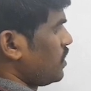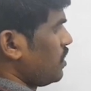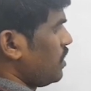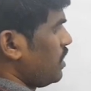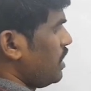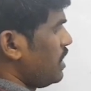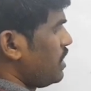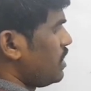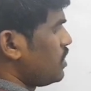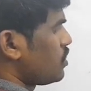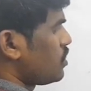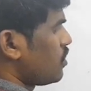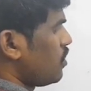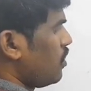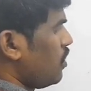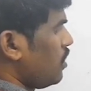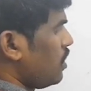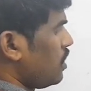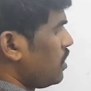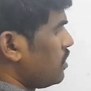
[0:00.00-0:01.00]
It is
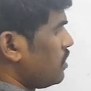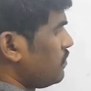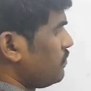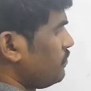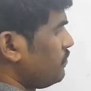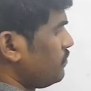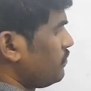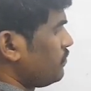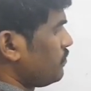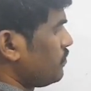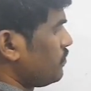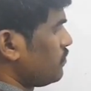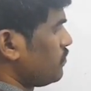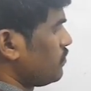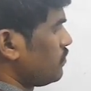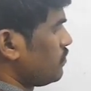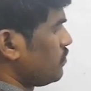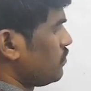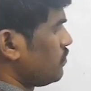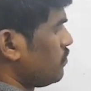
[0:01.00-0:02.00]
called
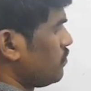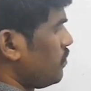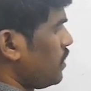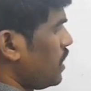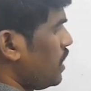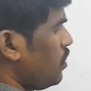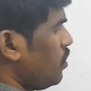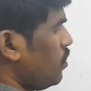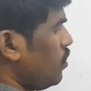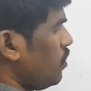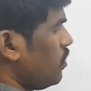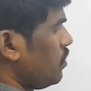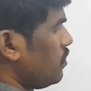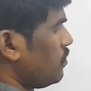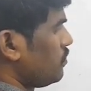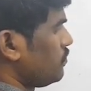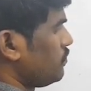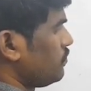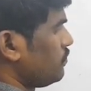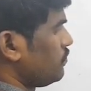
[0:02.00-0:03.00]
pyrrole.
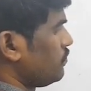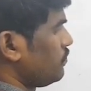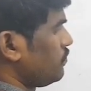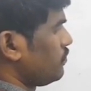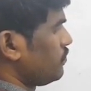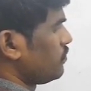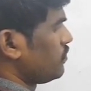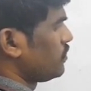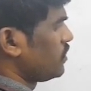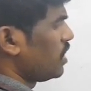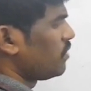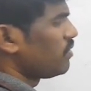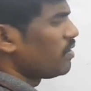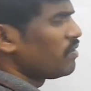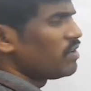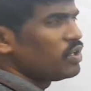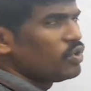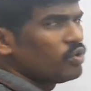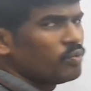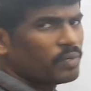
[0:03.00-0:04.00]
However
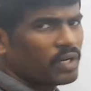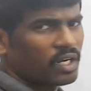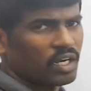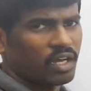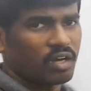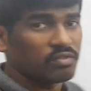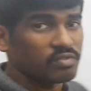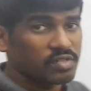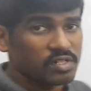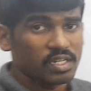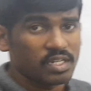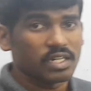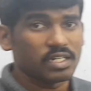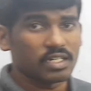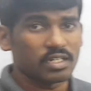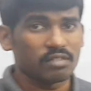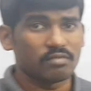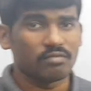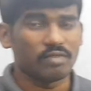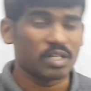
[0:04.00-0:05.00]
you pronounce it,
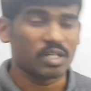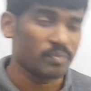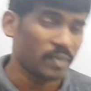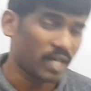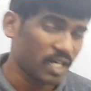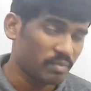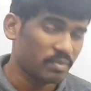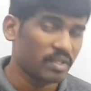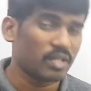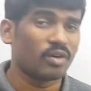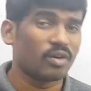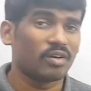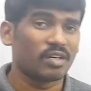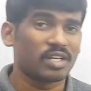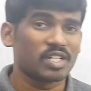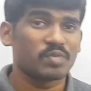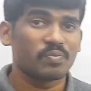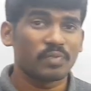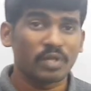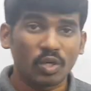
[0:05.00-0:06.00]
it might be called
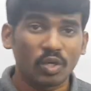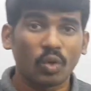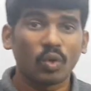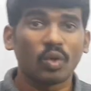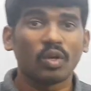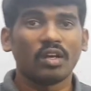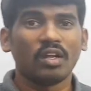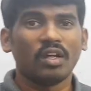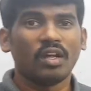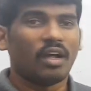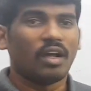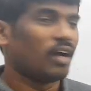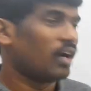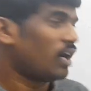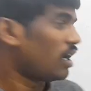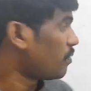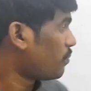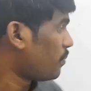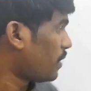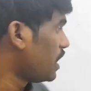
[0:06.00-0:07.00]
as pyrrole
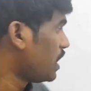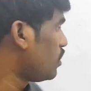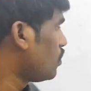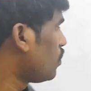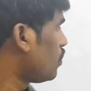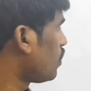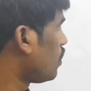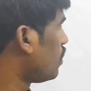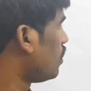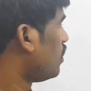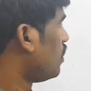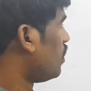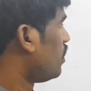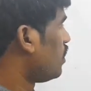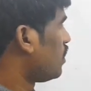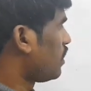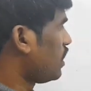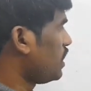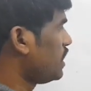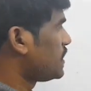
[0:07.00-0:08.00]
or pyrrole,
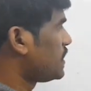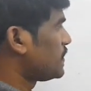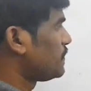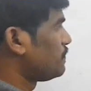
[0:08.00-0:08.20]
right?